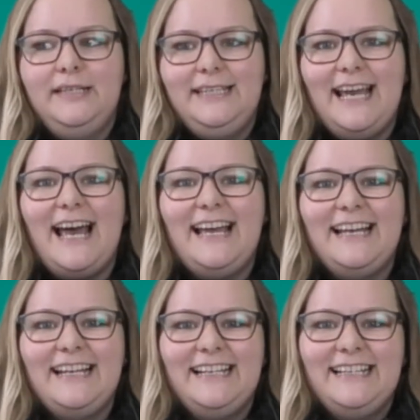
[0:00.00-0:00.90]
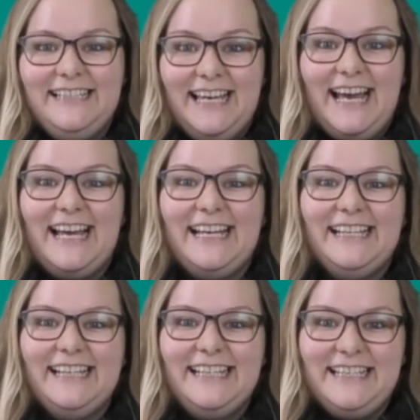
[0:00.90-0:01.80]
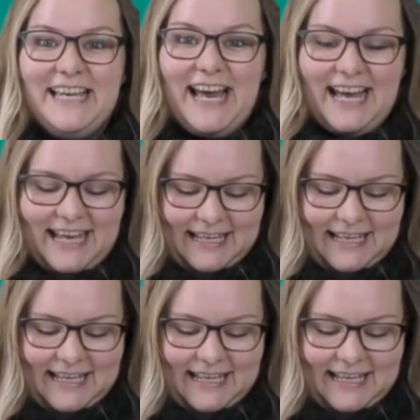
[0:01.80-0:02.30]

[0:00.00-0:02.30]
Yeah, yeah, yeah.